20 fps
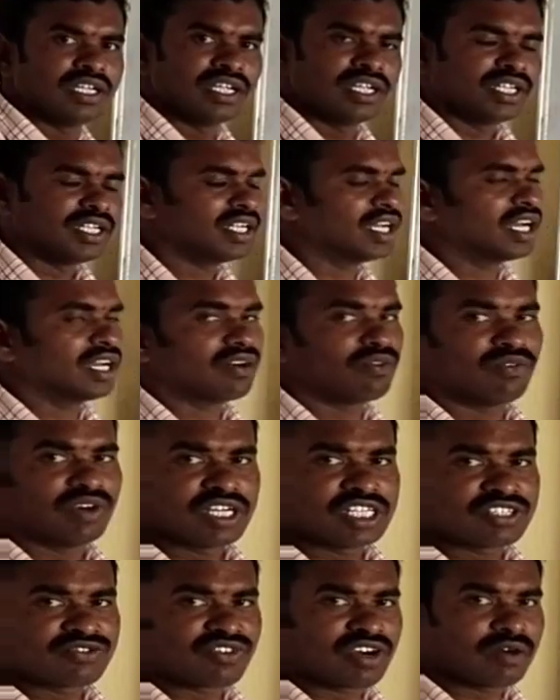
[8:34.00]
Yeah.
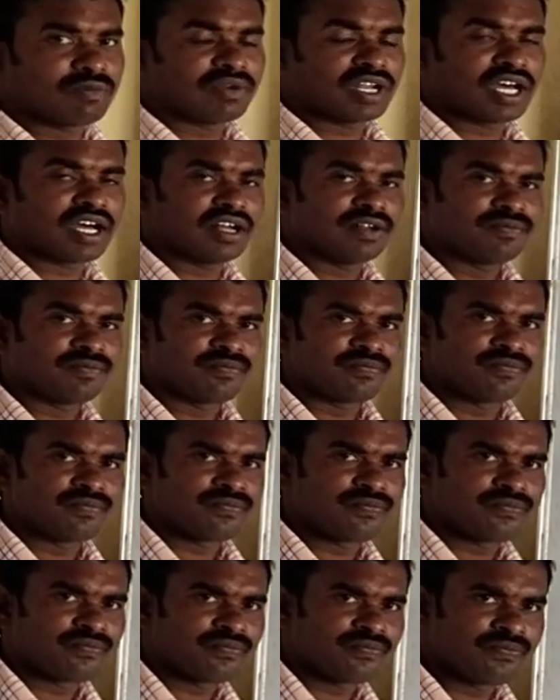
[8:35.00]
What is formula?
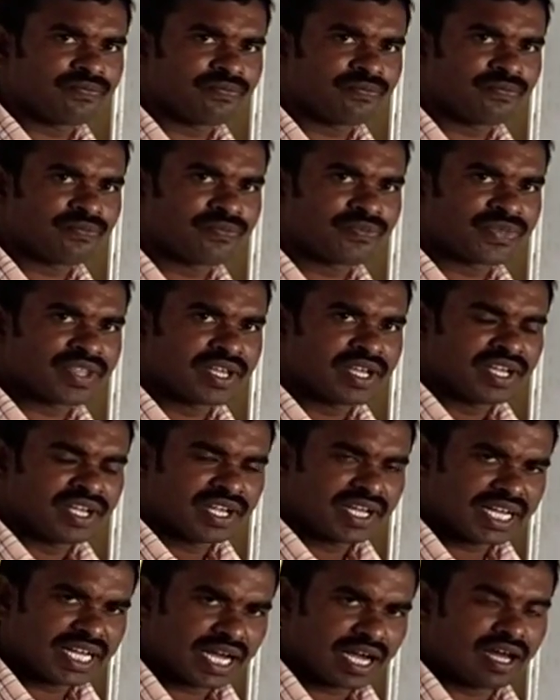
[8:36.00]

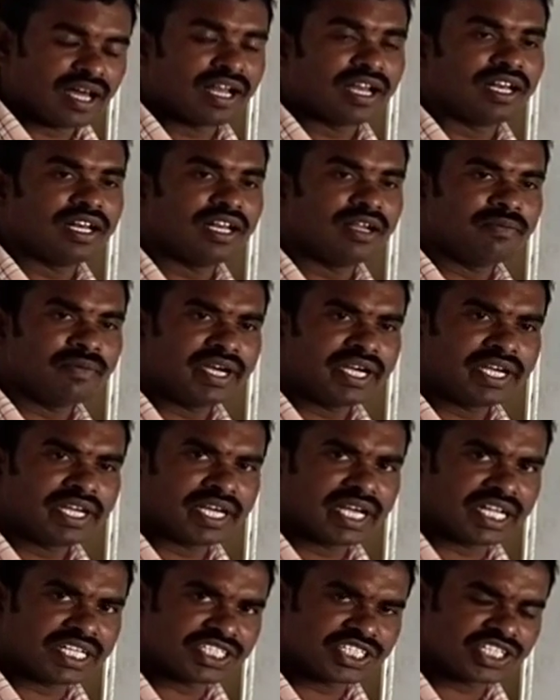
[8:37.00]
Yeah, limit
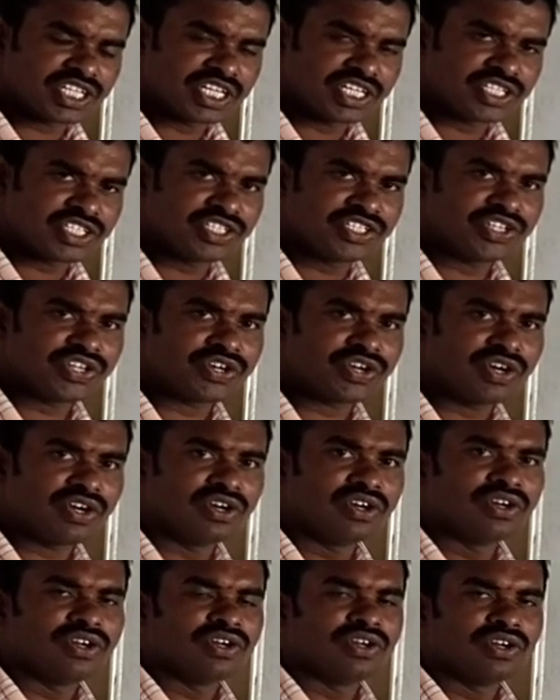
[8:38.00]
h tends to
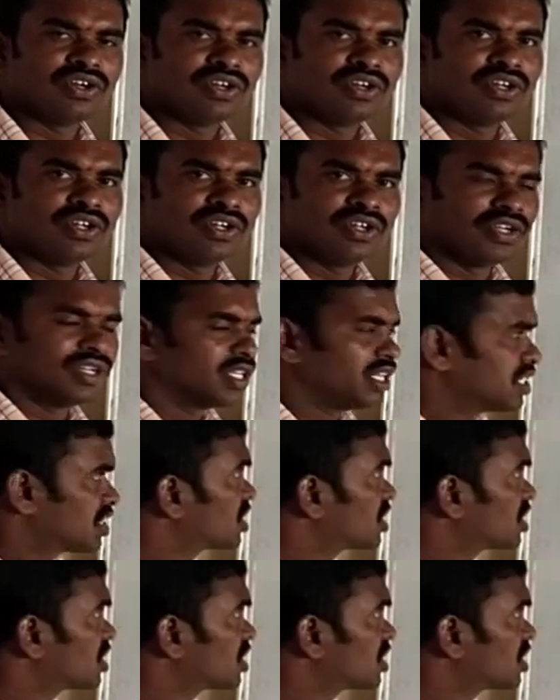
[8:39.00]
0. Yes,